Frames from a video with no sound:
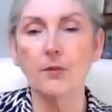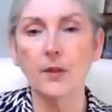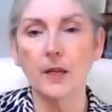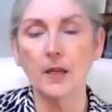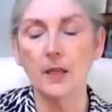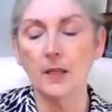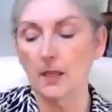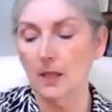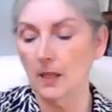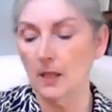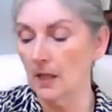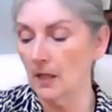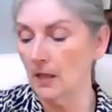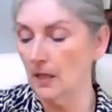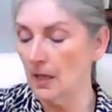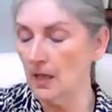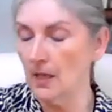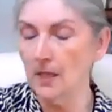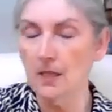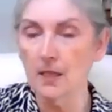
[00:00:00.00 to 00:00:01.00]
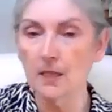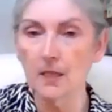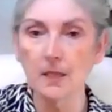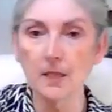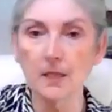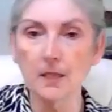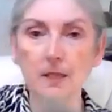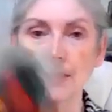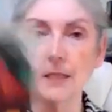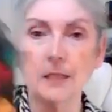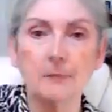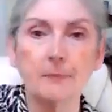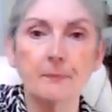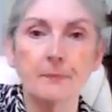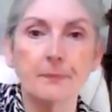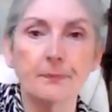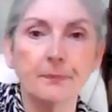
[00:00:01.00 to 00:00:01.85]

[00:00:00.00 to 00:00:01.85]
thinking is.